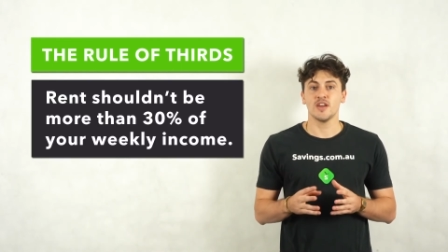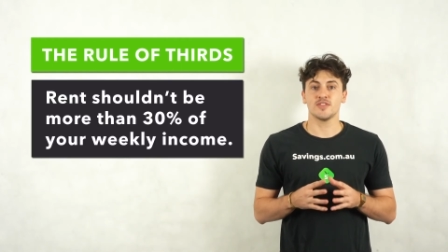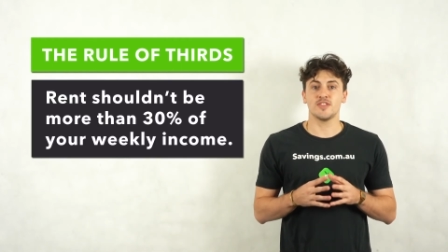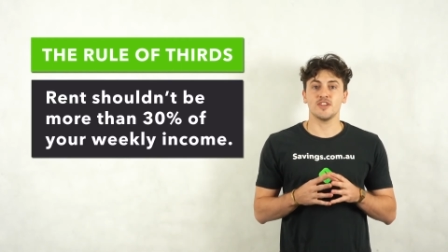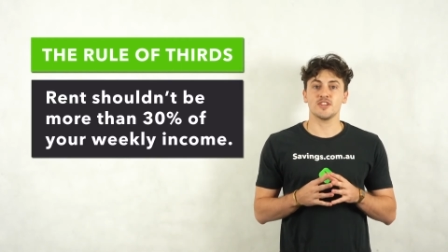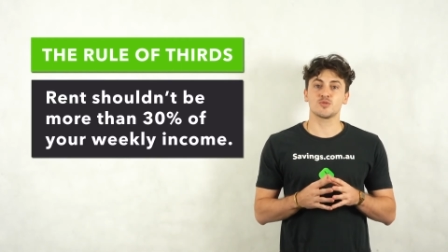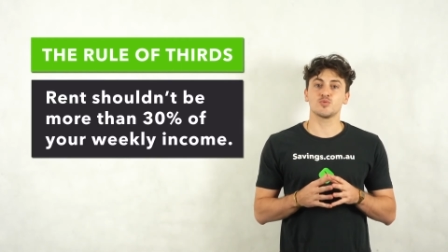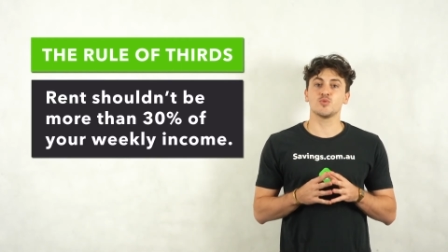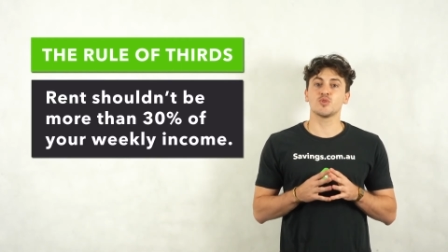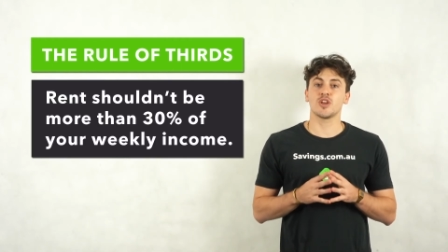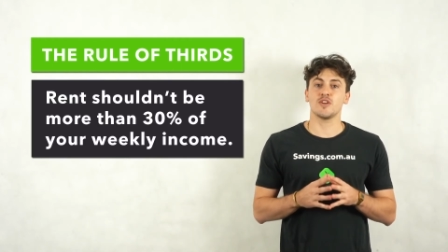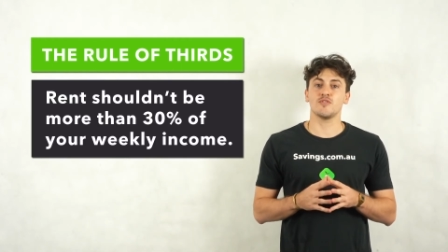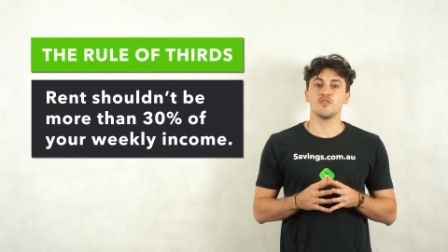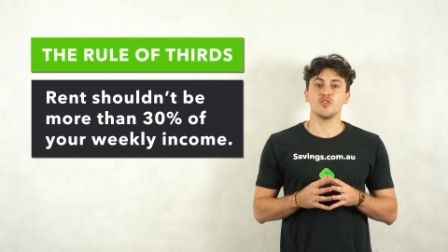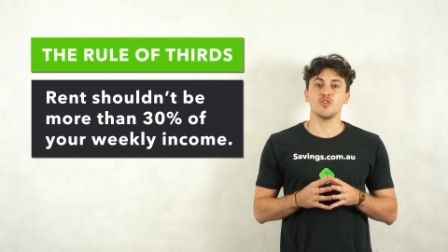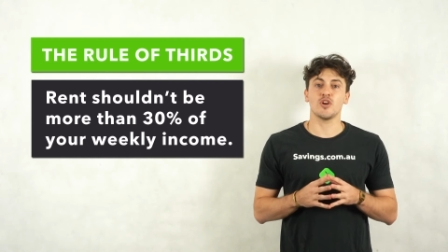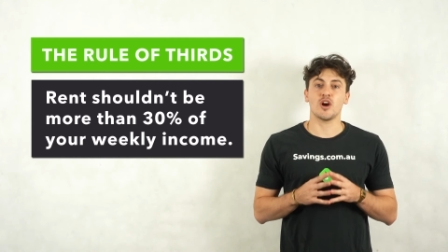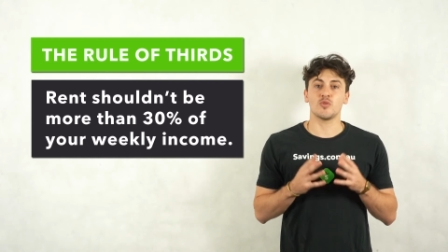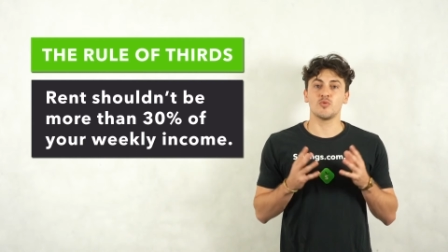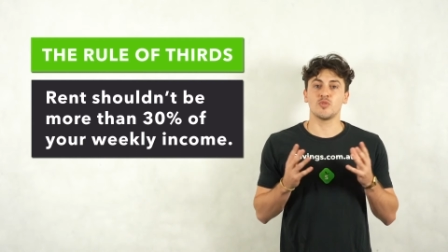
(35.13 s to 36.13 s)
This will give
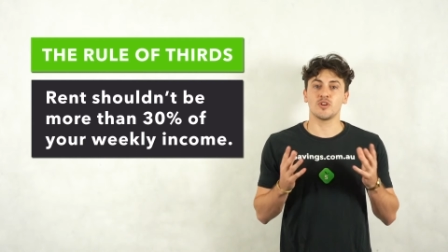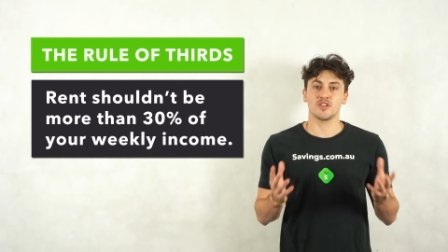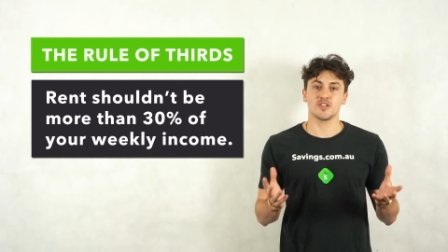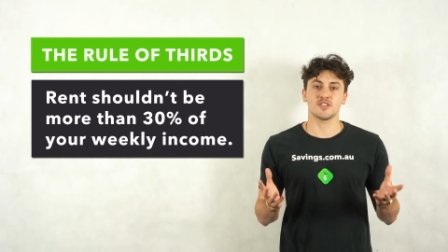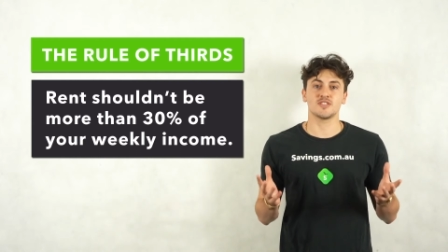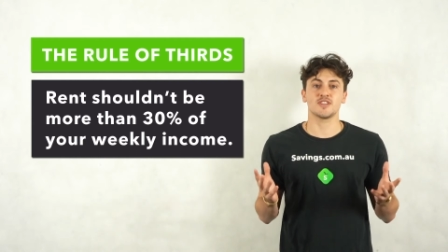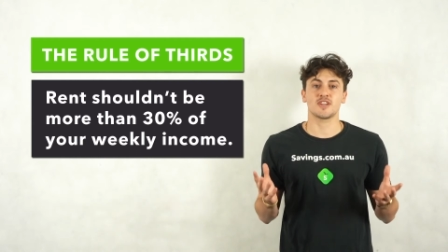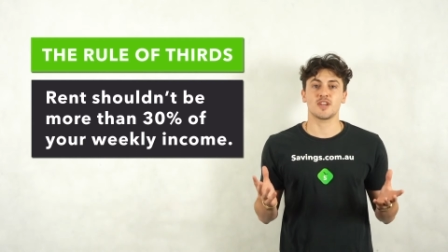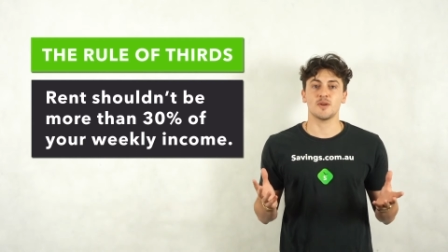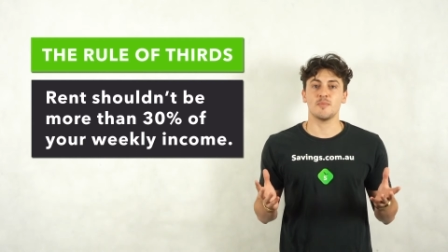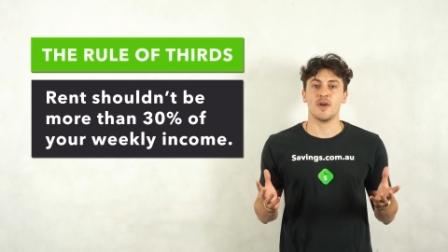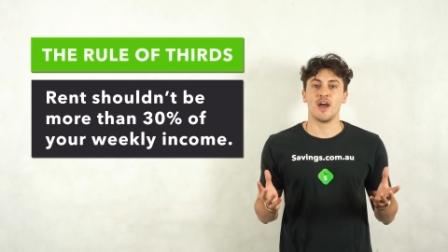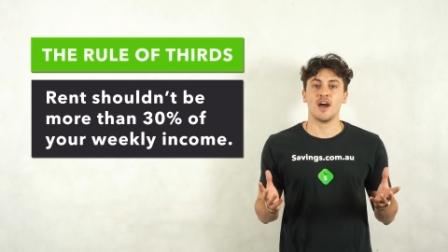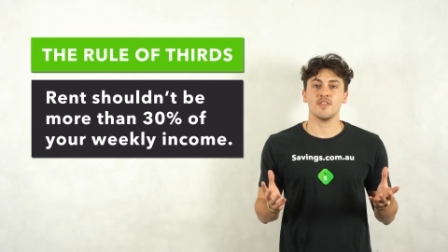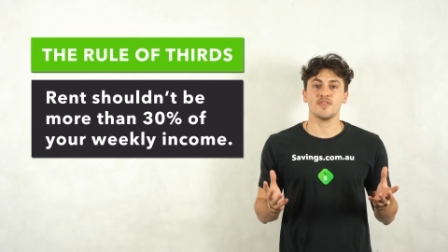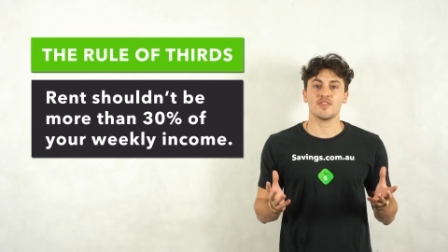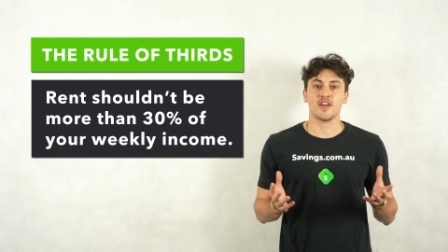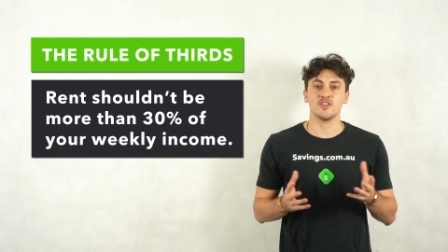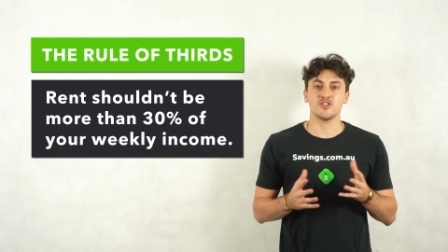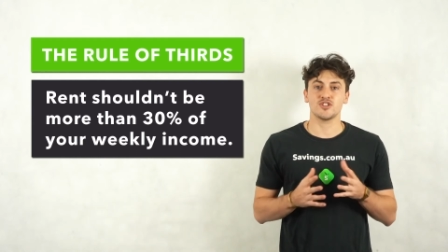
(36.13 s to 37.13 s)
you a realistic
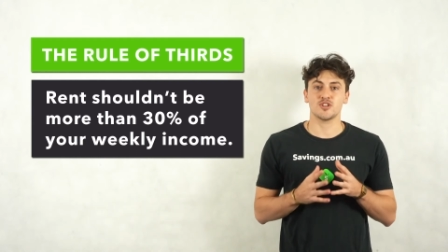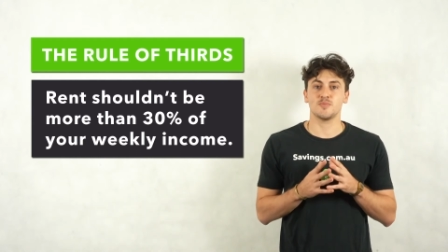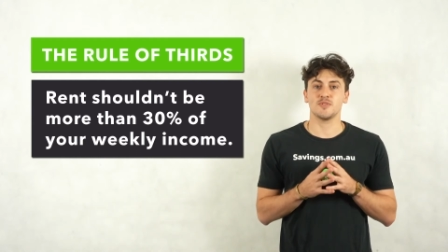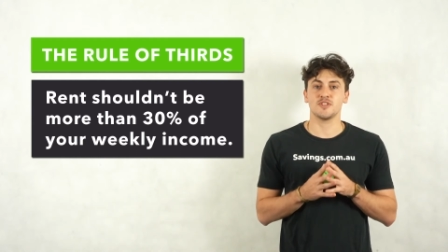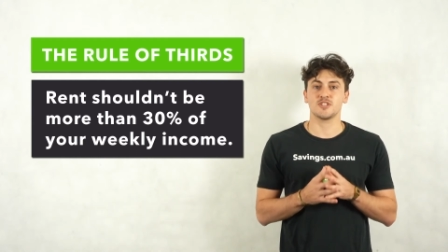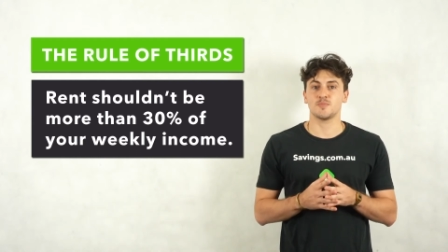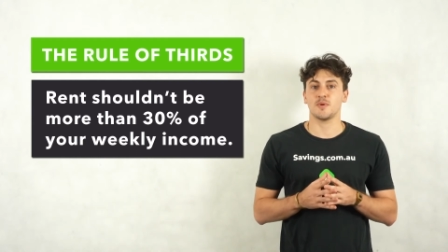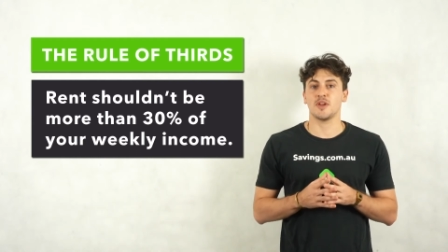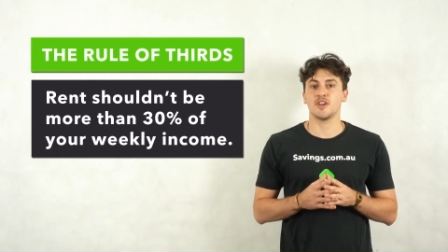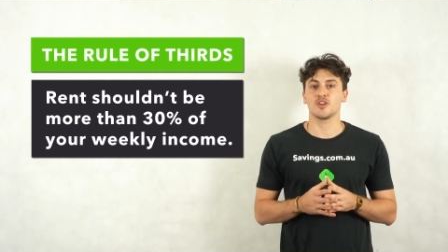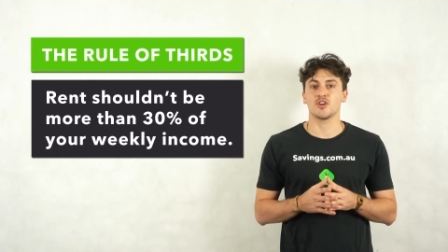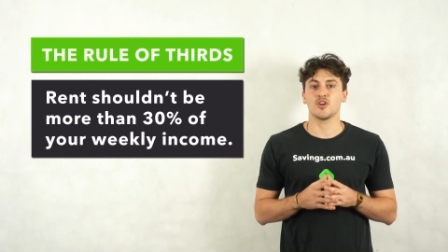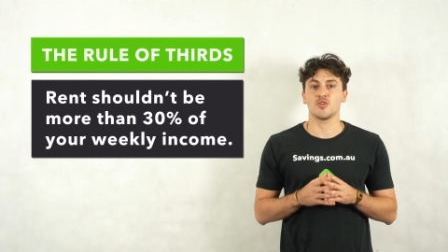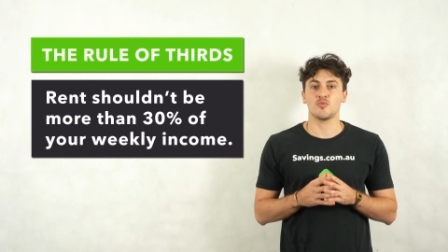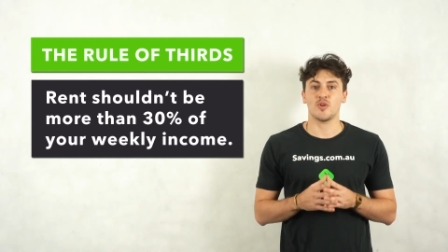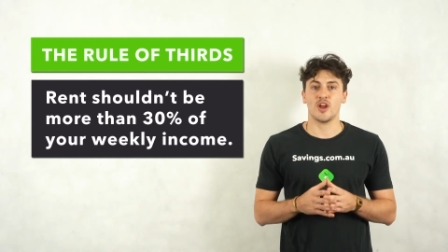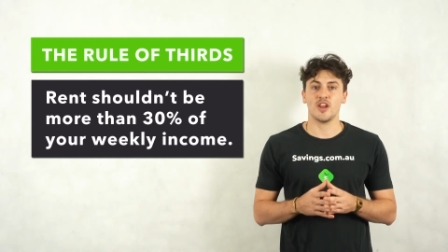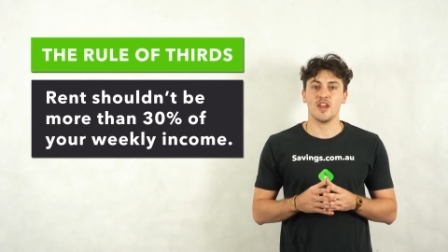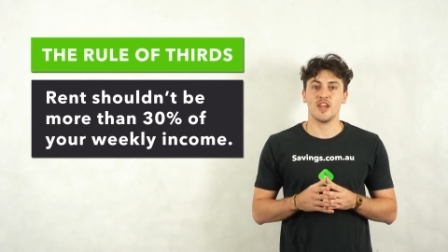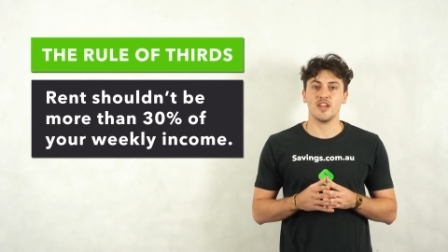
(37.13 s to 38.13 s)
amount that you should be spending
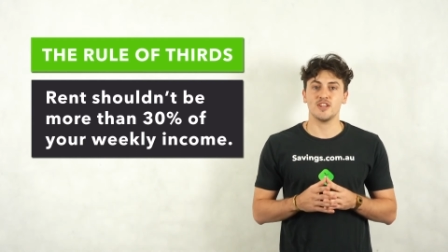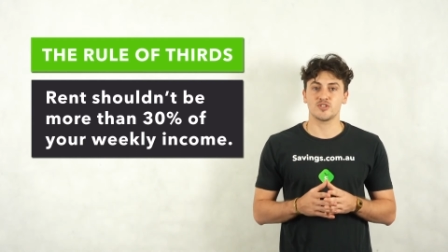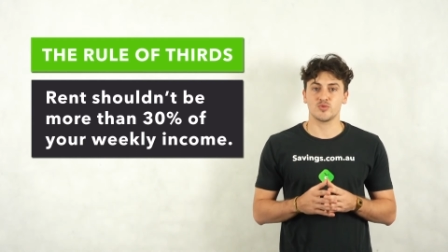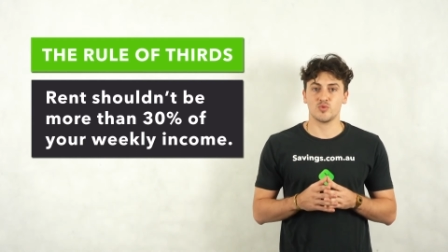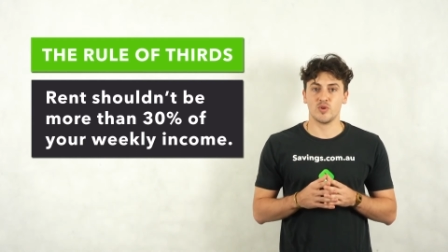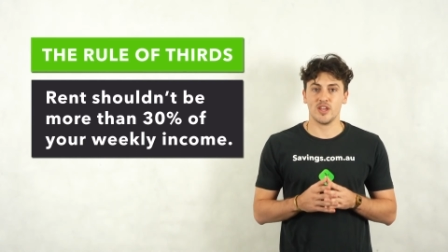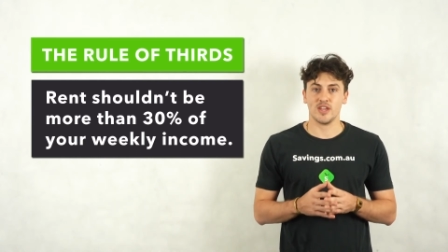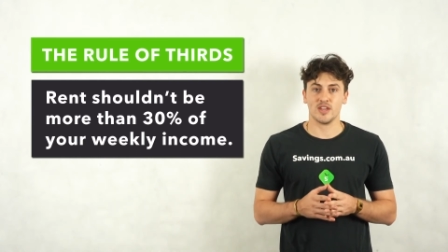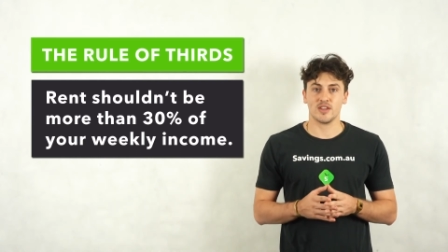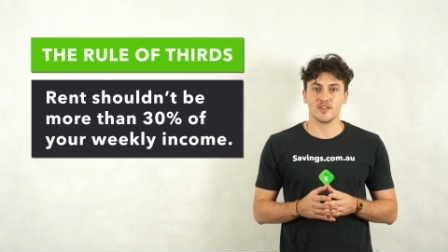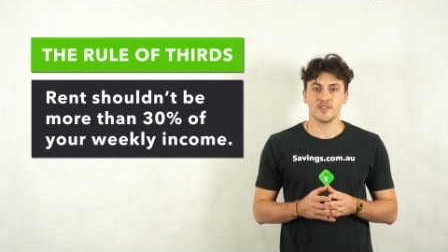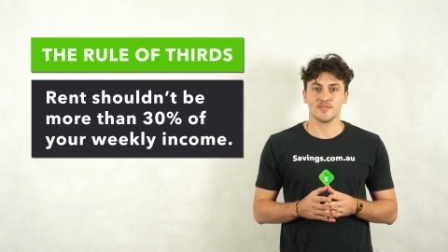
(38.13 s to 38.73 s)
on rent each week.